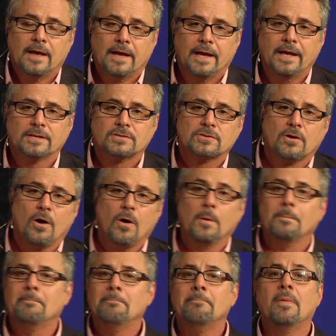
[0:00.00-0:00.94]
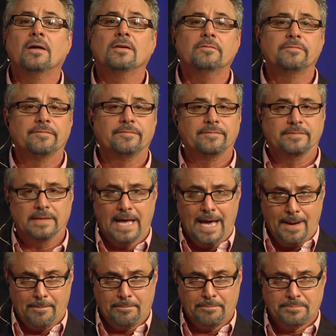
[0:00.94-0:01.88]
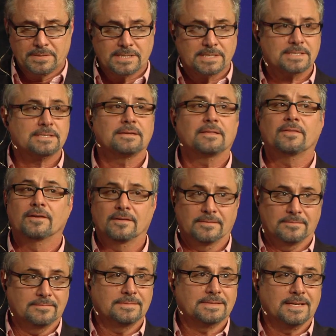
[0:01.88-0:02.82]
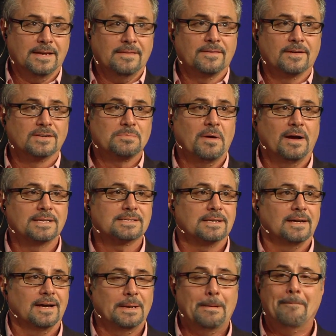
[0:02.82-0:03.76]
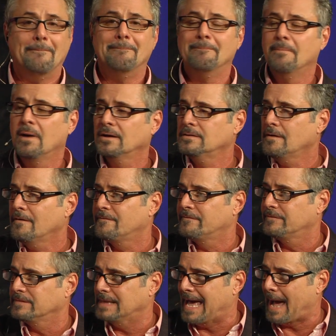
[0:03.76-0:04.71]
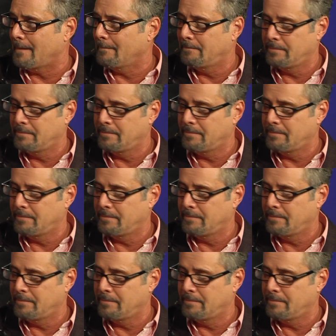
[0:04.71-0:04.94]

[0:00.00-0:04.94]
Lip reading: It's called Mud Flaps. There, see, there's my sign, Mud Flap.